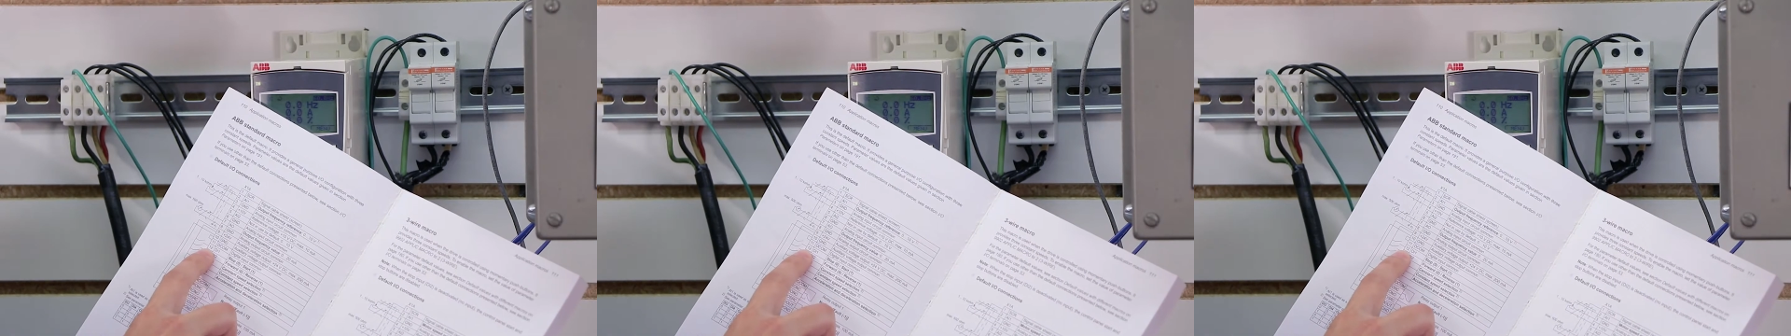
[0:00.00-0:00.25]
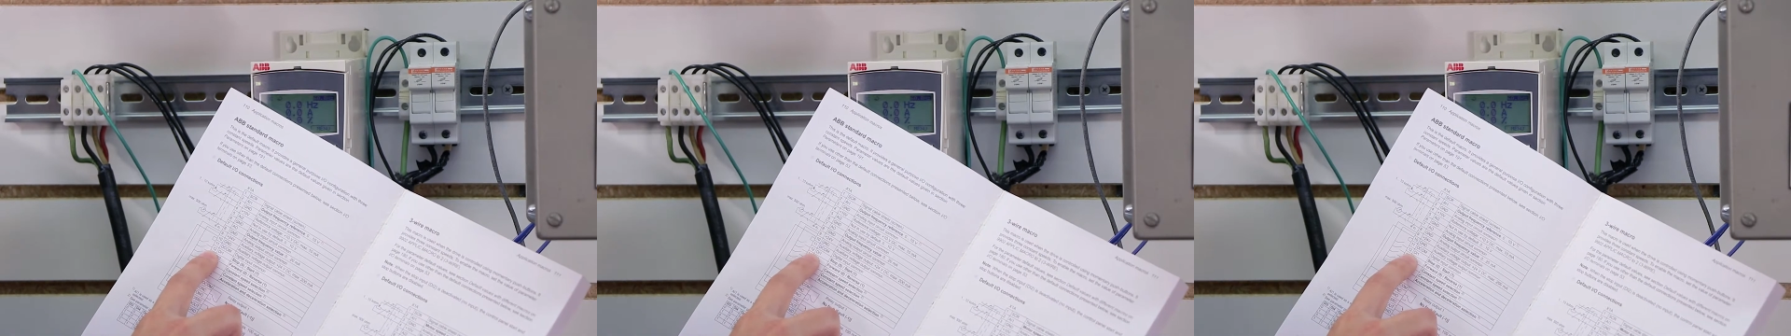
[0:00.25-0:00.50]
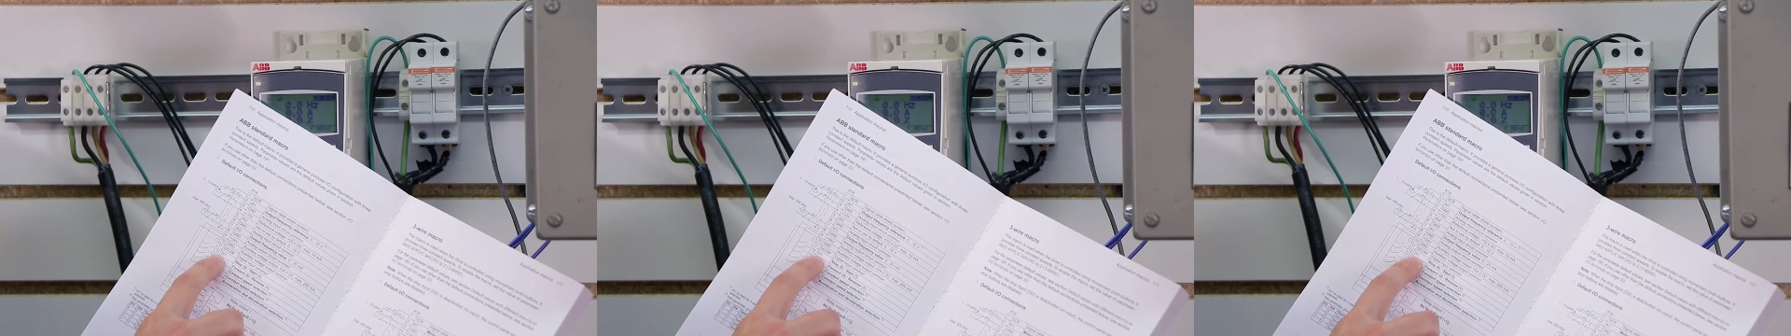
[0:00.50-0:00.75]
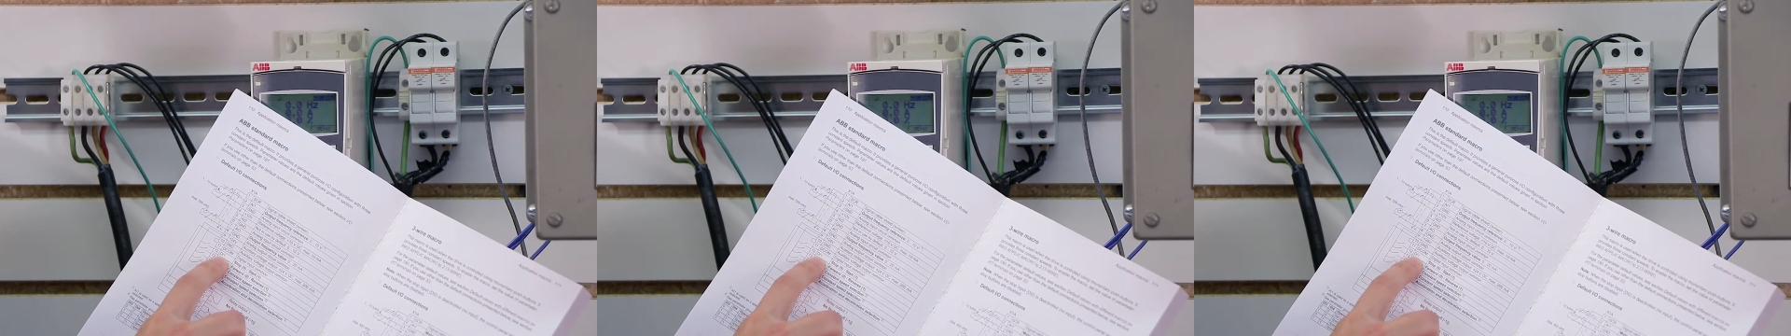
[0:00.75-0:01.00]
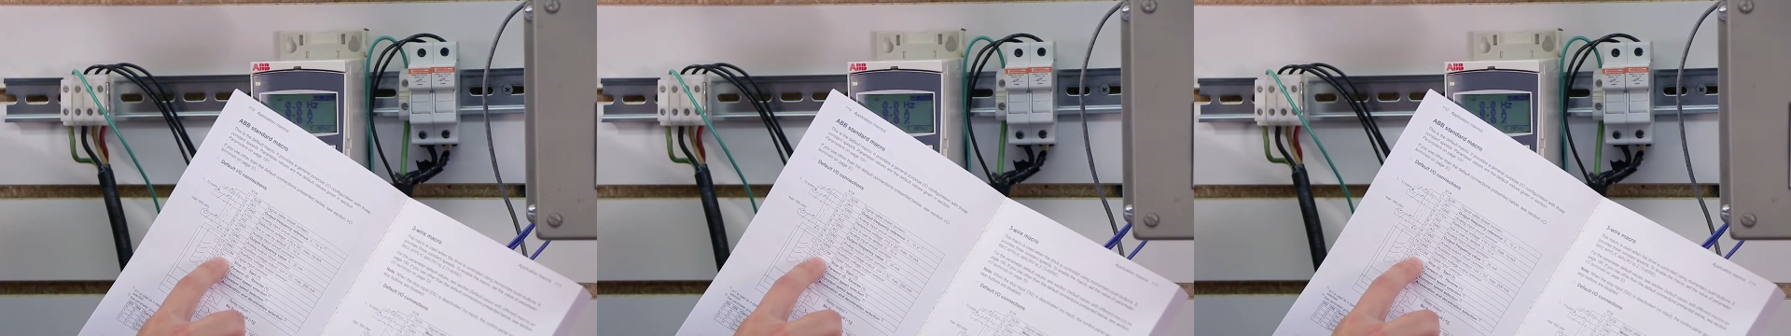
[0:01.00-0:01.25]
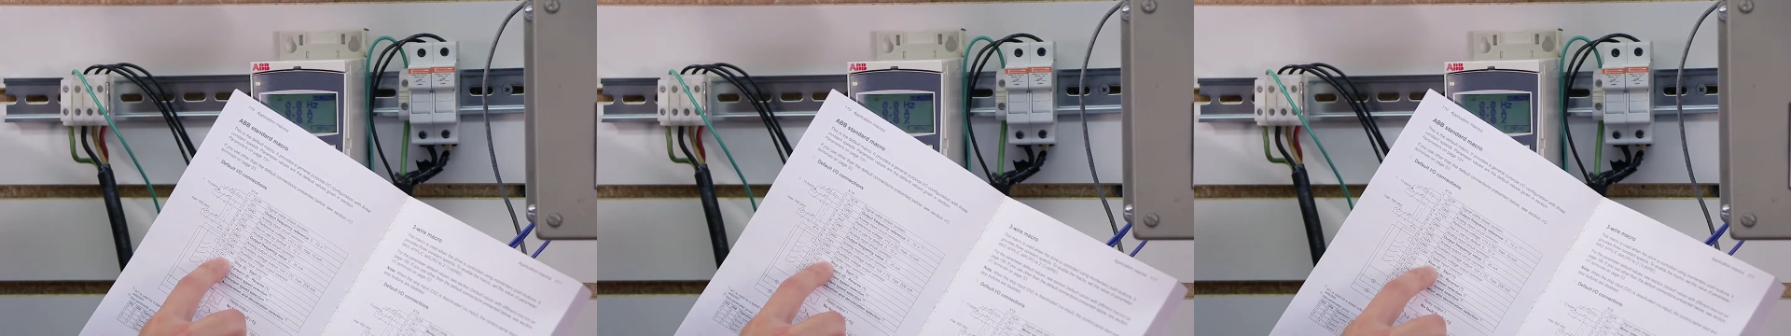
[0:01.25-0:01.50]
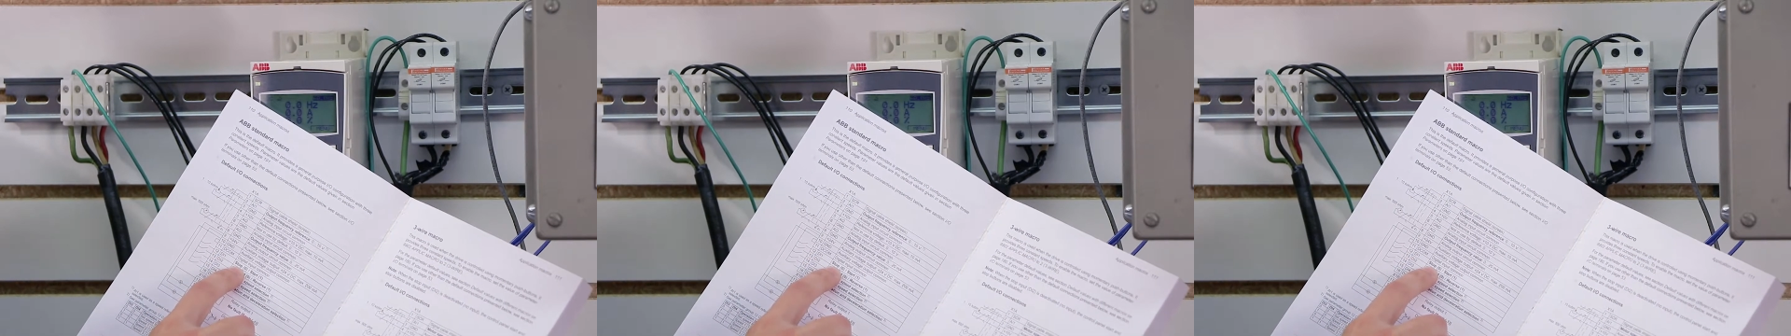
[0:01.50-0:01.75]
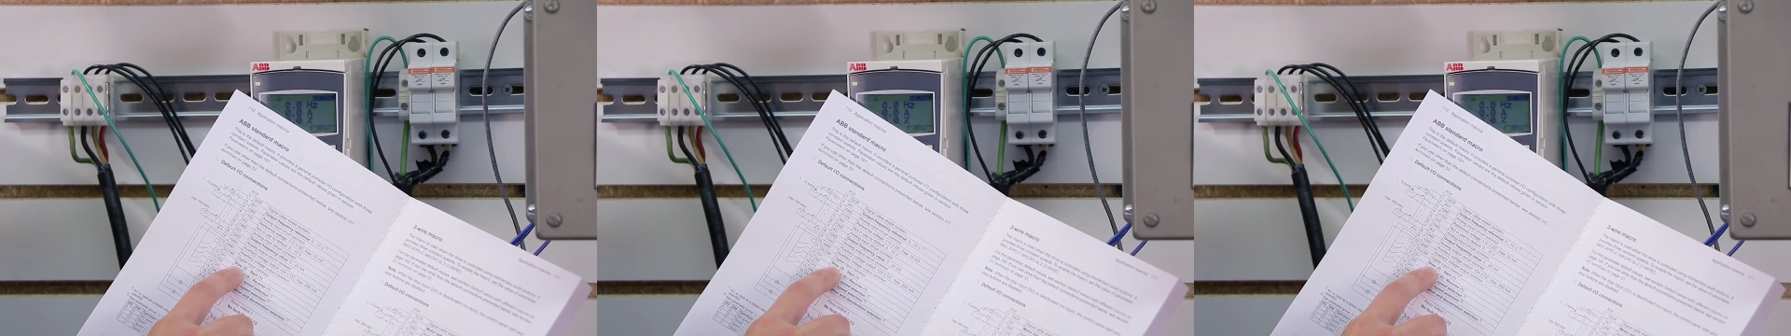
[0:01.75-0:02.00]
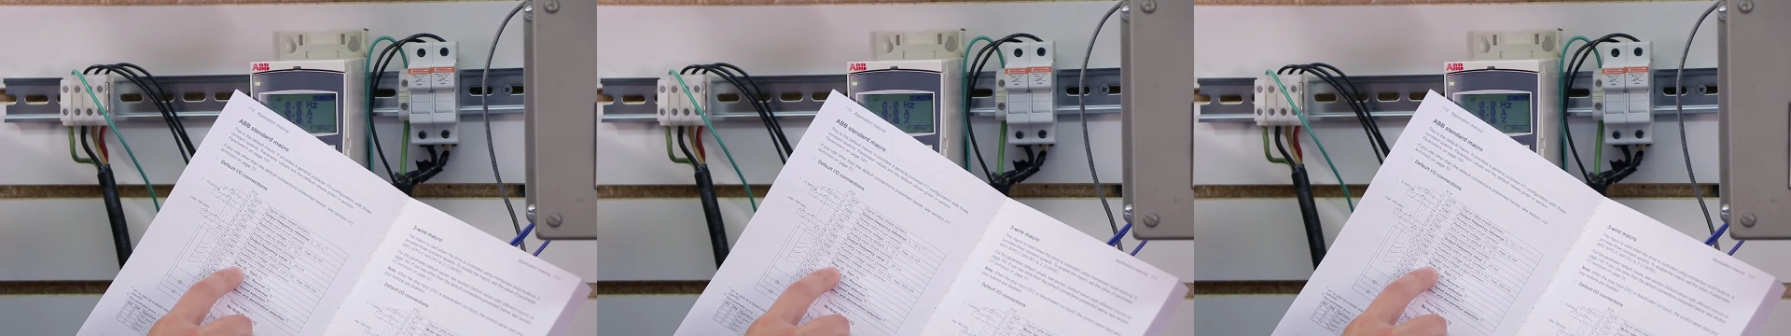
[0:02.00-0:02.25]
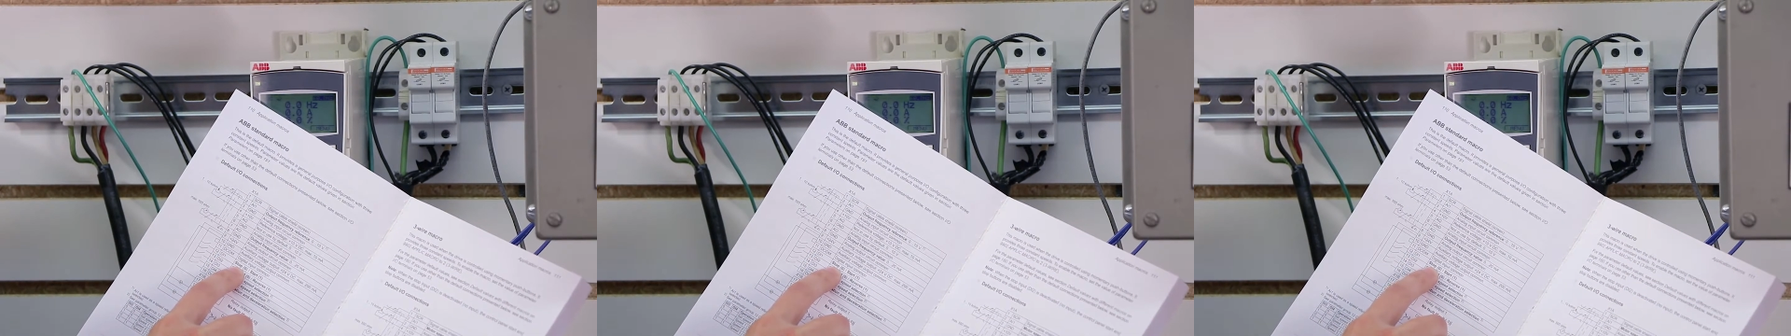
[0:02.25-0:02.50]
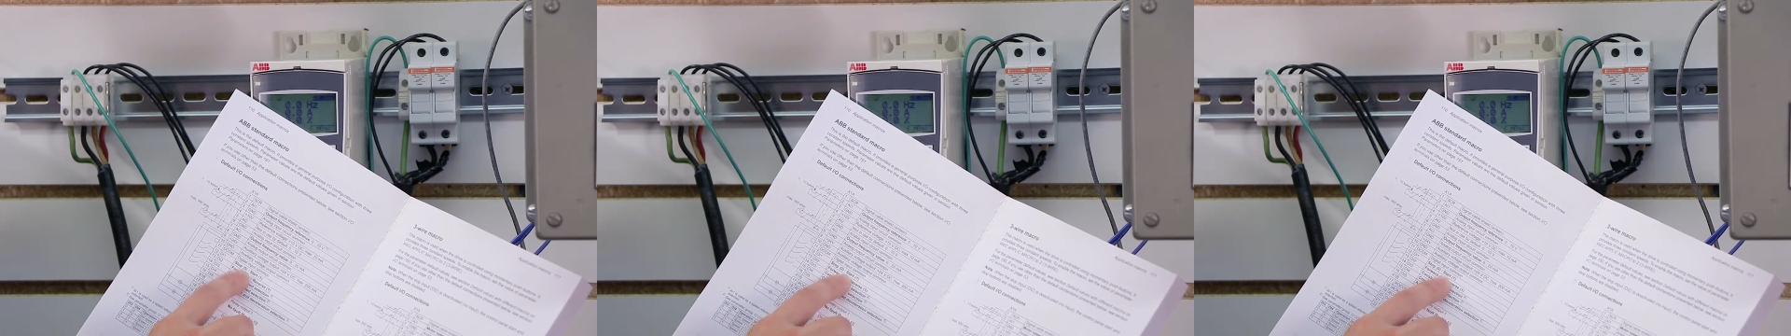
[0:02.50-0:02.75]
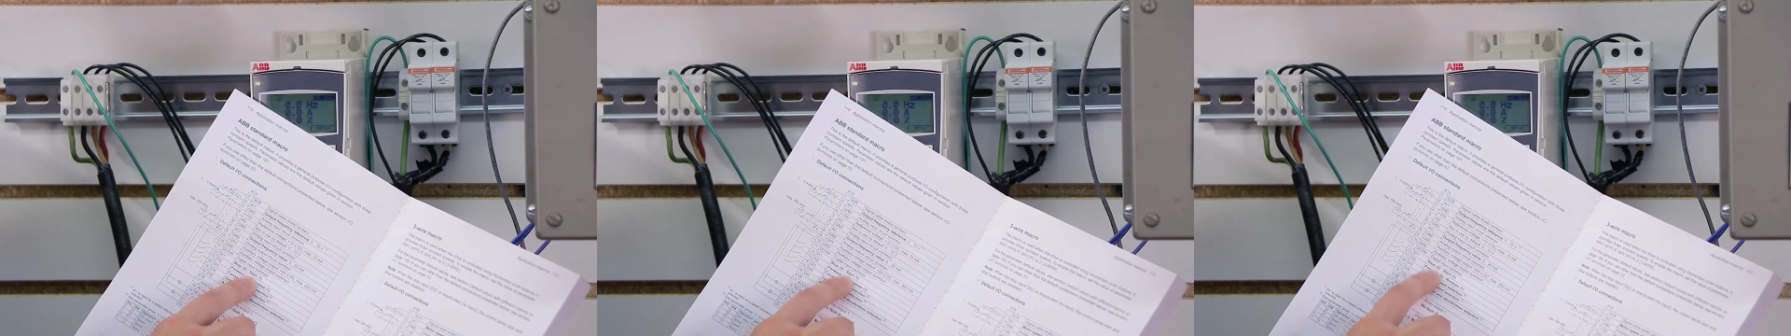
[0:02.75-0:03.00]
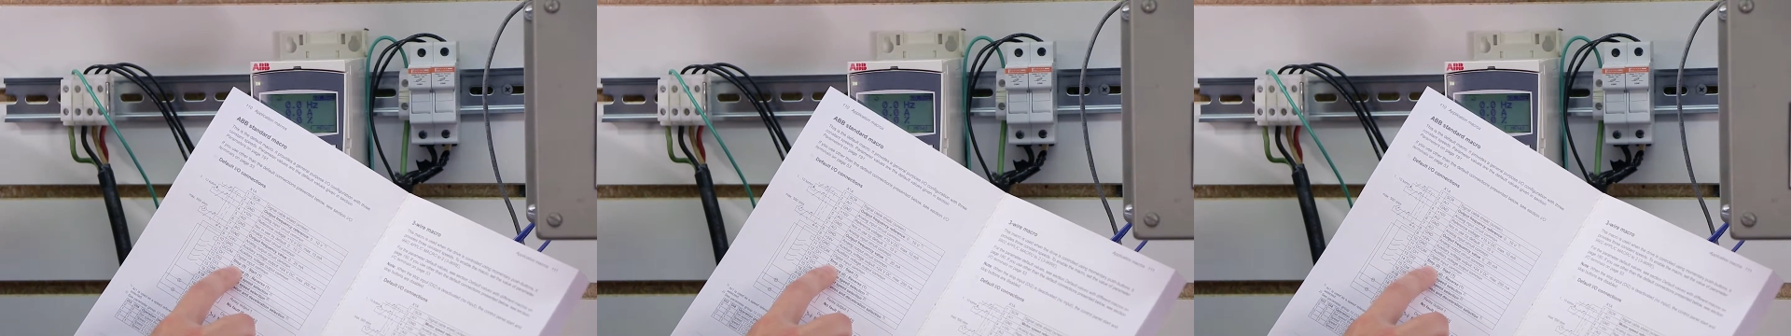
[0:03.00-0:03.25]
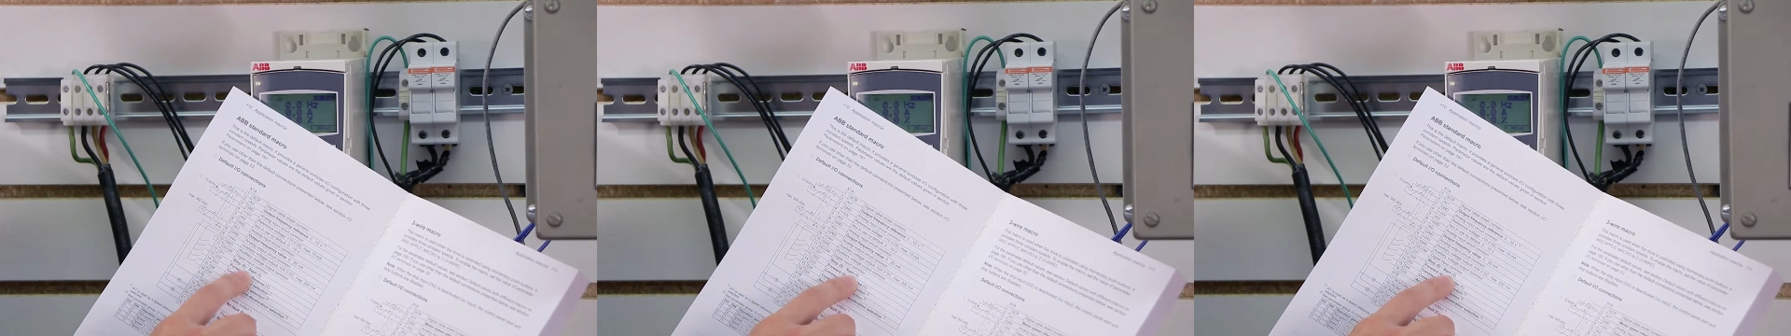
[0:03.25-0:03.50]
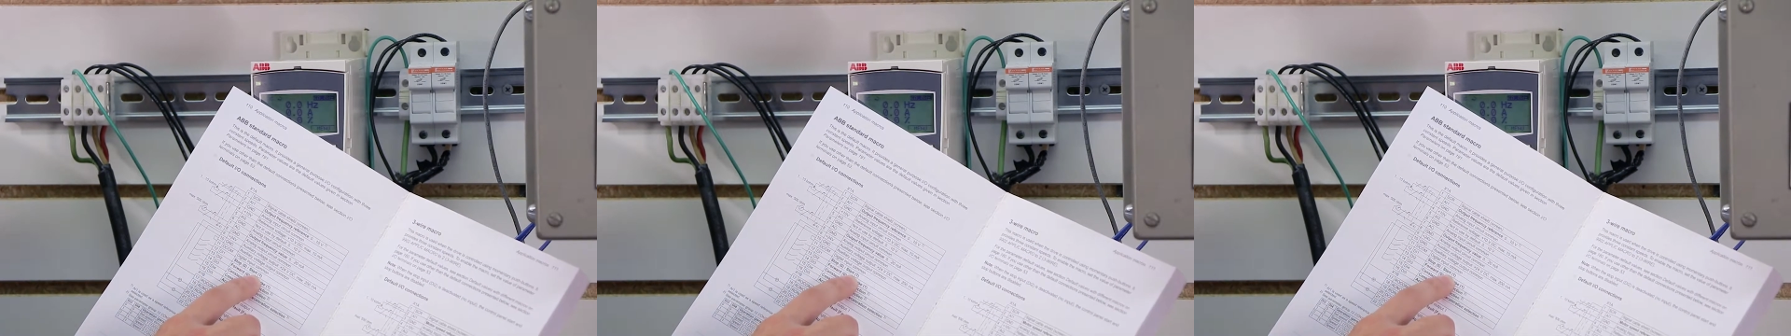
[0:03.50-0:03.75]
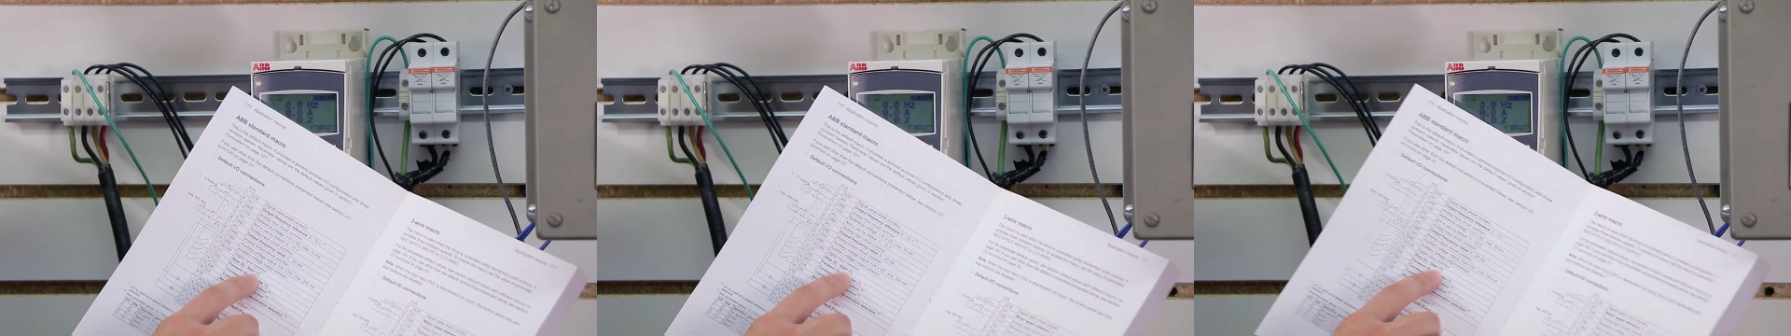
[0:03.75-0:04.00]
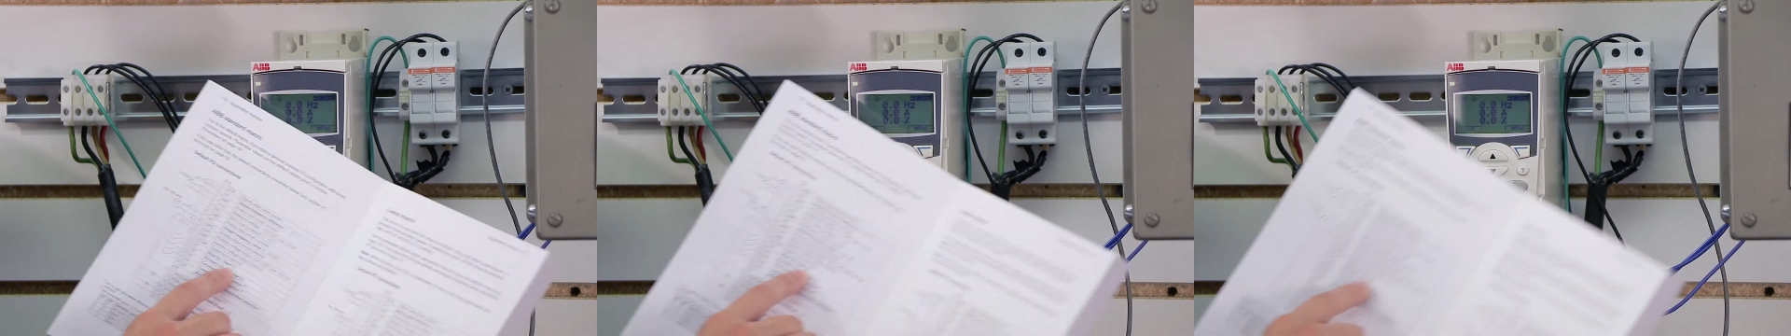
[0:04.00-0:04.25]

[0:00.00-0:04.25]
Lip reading: No face is visible, so there are no lips to read.